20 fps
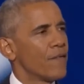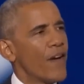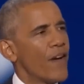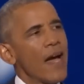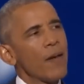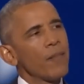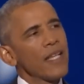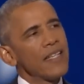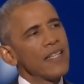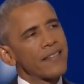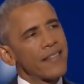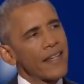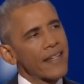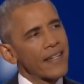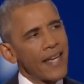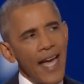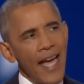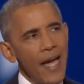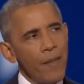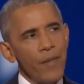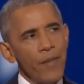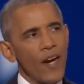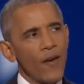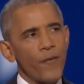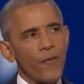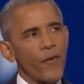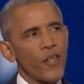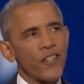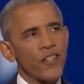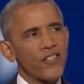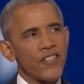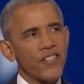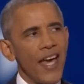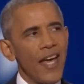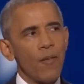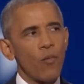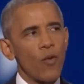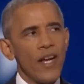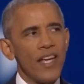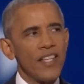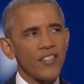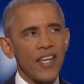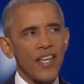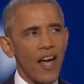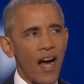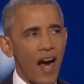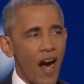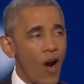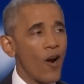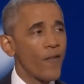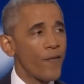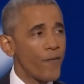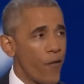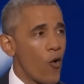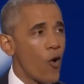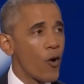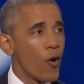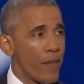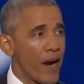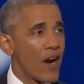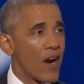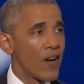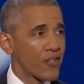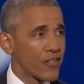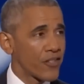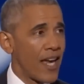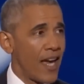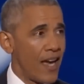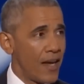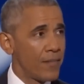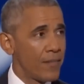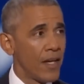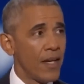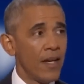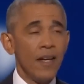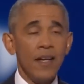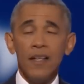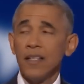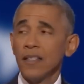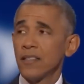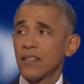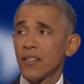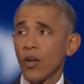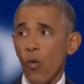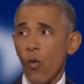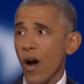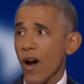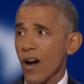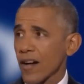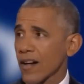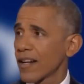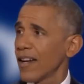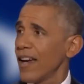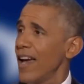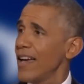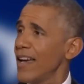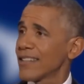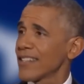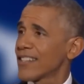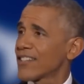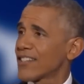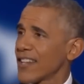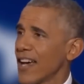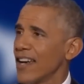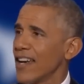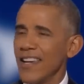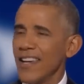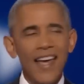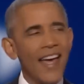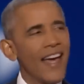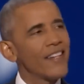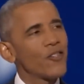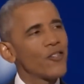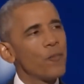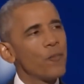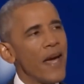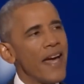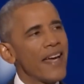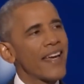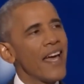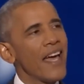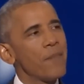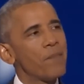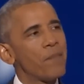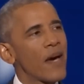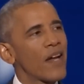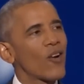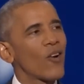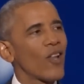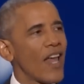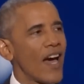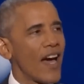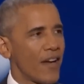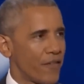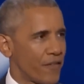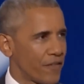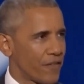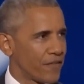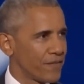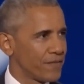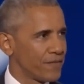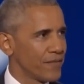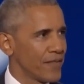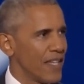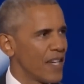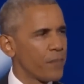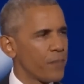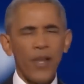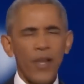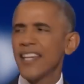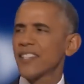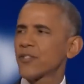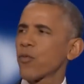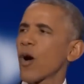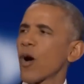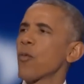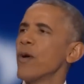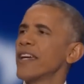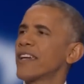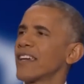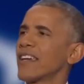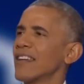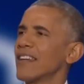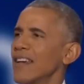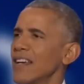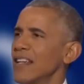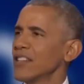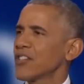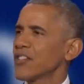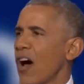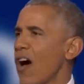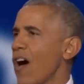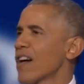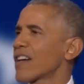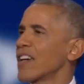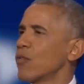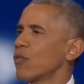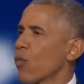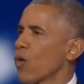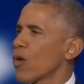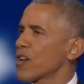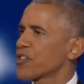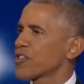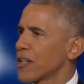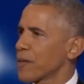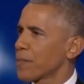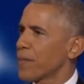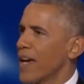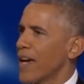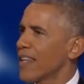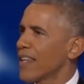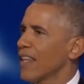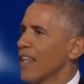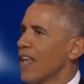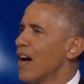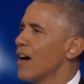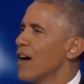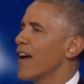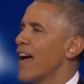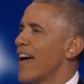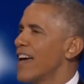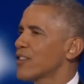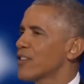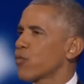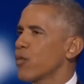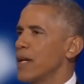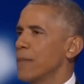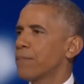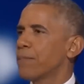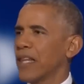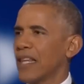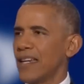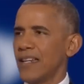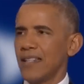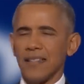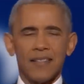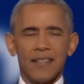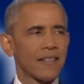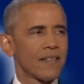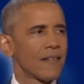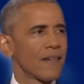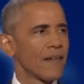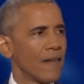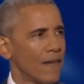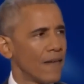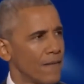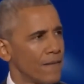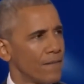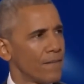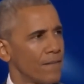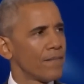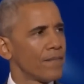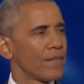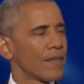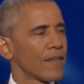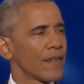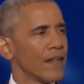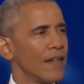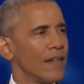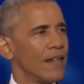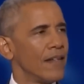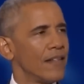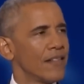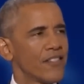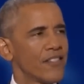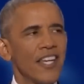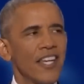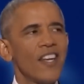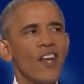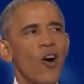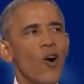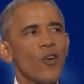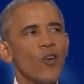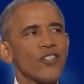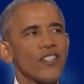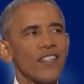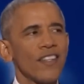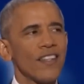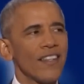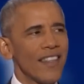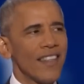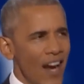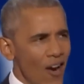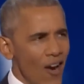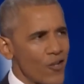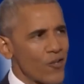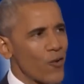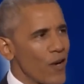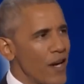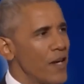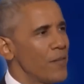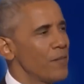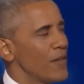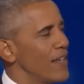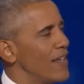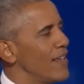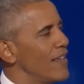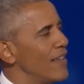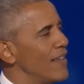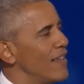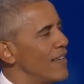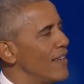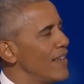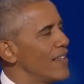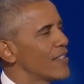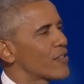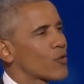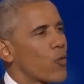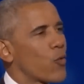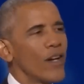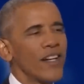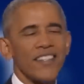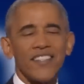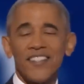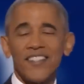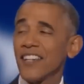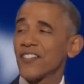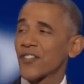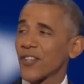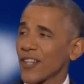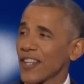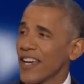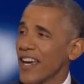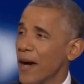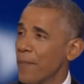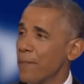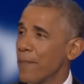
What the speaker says: Families that came here for the same reason our forebears came, to work and to study and to make a better life in a place where we can talk and worship and love as we please. She knows their dream is quintessentially